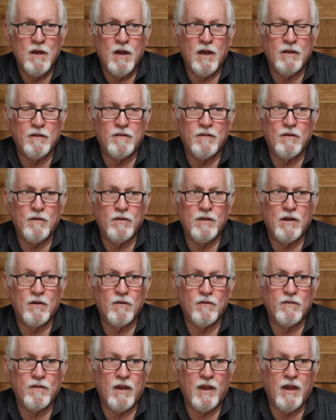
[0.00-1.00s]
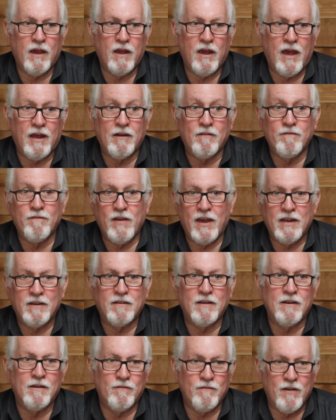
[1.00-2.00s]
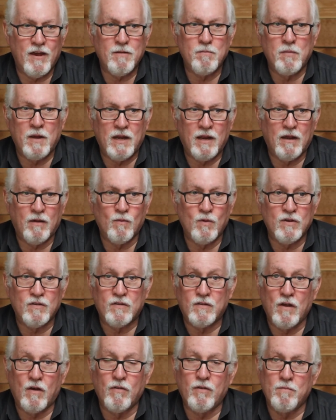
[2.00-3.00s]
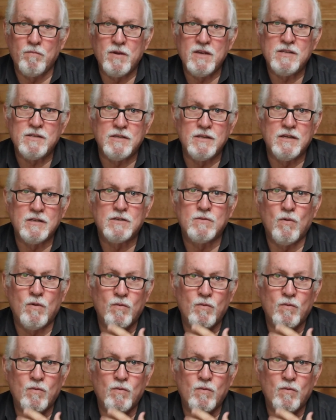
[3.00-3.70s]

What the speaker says: until there's an event meaning we sell the business.